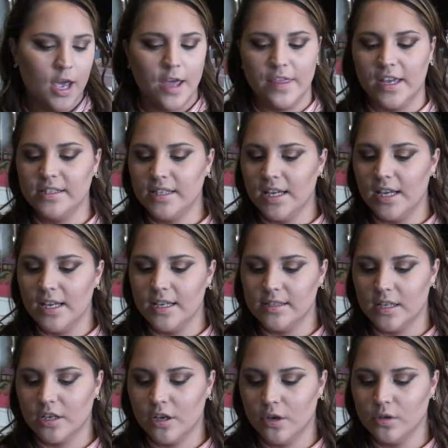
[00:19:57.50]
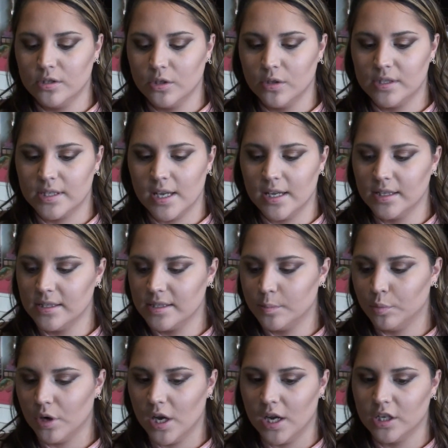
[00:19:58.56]
And this is a Coastal Scents
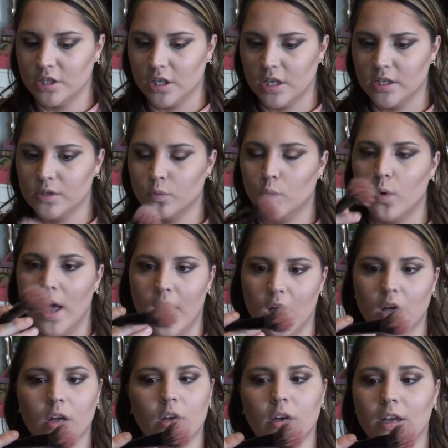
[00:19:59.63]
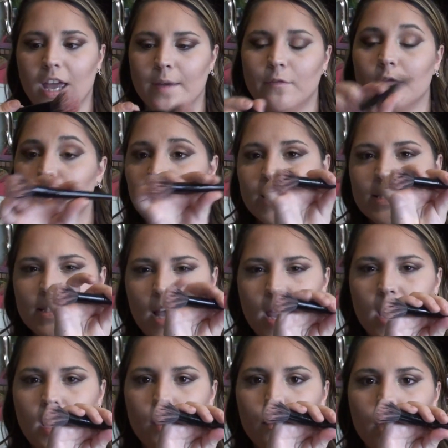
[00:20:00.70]
brush as well. Came from that
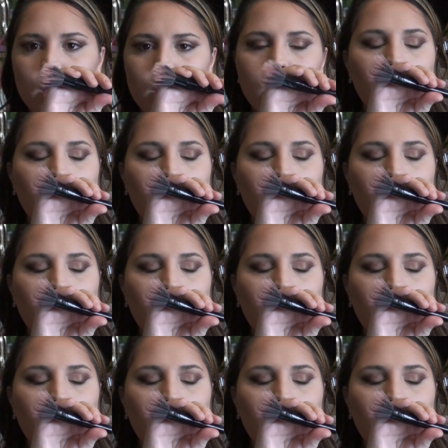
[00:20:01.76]
same